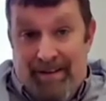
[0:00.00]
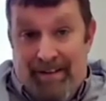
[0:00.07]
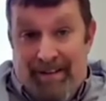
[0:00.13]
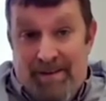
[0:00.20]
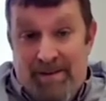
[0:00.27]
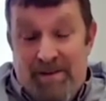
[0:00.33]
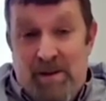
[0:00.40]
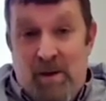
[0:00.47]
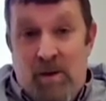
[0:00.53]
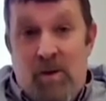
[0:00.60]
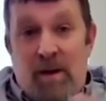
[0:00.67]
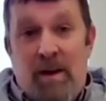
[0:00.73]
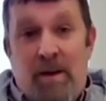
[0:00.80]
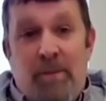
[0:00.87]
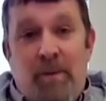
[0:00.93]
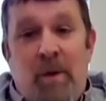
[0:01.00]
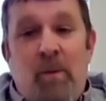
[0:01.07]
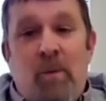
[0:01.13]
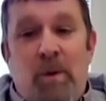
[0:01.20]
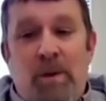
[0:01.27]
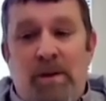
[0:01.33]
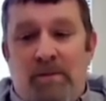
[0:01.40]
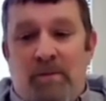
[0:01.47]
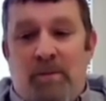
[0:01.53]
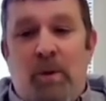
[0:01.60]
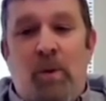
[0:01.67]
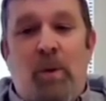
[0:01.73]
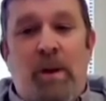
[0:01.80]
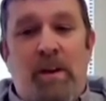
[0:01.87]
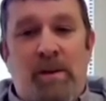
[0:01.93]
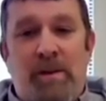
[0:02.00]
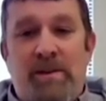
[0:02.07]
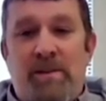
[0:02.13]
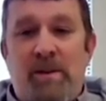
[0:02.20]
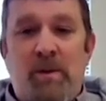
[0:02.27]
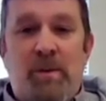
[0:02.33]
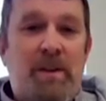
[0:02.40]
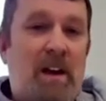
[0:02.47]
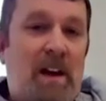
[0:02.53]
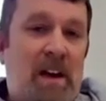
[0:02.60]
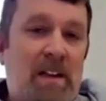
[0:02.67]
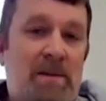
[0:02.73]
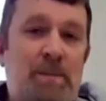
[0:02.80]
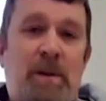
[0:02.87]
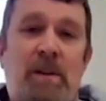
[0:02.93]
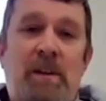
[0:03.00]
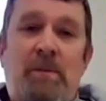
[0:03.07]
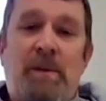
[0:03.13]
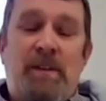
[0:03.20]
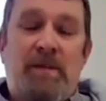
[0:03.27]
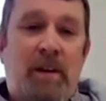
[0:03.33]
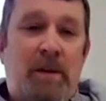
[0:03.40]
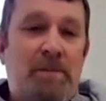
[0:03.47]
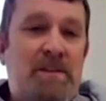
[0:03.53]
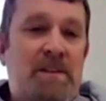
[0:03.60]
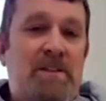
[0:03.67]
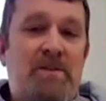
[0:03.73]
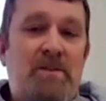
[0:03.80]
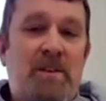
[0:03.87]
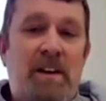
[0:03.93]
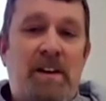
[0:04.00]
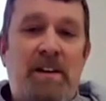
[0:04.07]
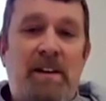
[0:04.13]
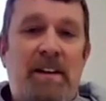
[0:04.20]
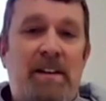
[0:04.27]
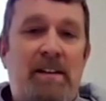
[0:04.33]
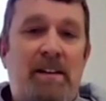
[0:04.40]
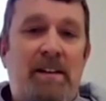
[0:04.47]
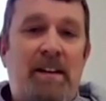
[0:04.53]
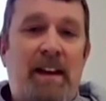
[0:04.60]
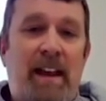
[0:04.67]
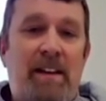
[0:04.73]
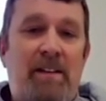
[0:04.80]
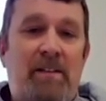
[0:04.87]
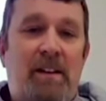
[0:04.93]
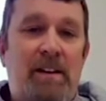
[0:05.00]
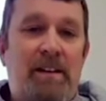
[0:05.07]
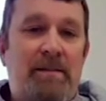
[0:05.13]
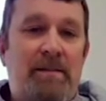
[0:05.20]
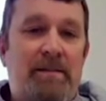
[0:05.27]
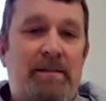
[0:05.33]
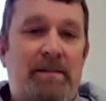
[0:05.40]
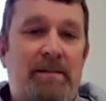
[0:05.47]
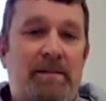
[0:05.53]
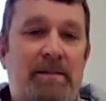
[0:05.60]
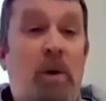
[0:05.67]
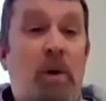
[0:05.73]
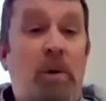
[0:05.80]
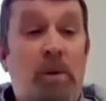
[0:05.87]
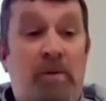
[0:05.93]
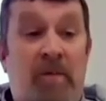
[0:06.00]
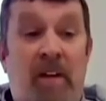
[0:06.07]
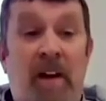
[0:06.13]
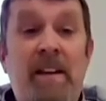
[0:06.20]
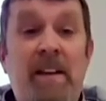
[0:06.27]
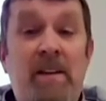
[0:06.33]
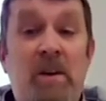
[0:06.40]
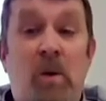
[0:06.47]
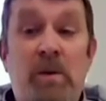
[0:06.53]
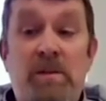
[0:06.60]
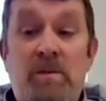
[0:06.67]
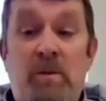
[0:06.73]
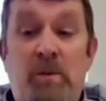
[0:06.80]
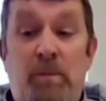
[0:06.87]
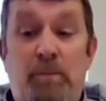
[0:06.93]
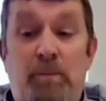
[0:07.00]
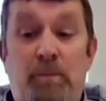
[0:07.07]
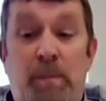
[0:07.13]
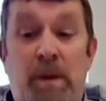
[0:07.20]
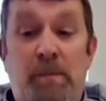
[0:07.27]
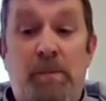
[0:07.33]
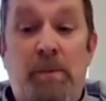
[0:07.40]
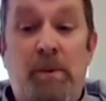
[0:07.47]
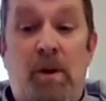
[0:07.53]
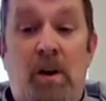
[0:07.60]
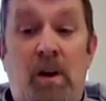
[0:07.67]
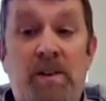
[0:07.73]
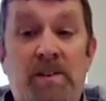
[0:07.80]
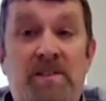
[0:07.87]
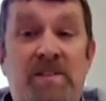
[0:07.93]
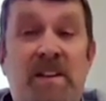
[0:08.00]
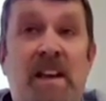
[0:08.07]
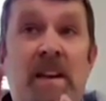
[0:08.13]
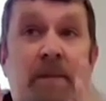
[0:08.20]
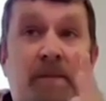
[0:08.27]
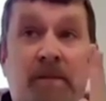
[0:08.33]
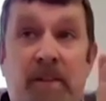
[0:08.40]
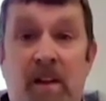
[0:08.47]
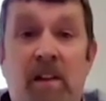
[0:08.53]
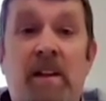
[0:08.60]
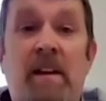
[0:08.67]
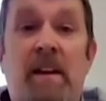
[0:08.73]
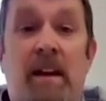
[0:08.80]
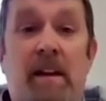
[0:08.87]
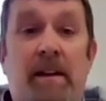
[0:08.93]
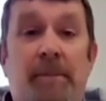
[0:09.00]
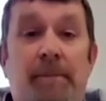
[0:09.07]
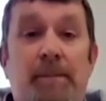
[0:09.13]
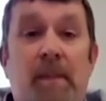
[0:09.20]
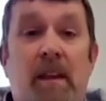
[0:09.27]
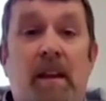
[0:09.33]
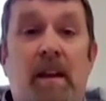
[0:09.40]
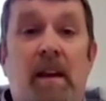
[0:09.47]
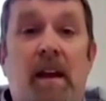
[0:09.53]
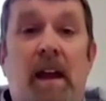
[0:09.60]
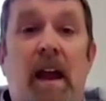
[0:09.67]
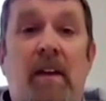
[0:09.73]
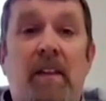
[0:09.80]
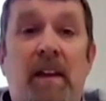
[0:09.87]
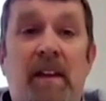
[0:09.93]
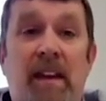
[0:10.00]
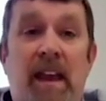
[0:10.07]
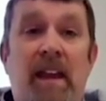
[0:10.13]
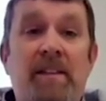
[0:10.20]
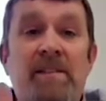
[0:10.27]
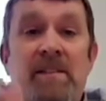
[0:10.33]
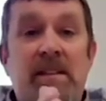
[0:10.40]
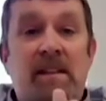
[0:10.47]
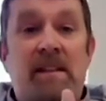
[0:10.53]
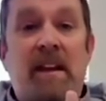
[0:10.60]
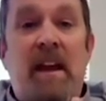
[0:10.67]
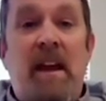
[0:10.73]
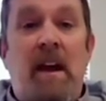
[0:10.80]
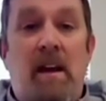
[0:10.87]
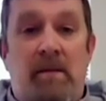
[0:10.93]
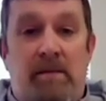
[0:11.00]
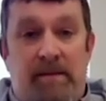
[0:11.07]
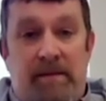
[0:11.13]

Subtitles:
So we're working those through with the hospital and with the pharmacies, trying to get a handle on that. What we're finding though, where people are signing up for the clinic and then canceling the day of.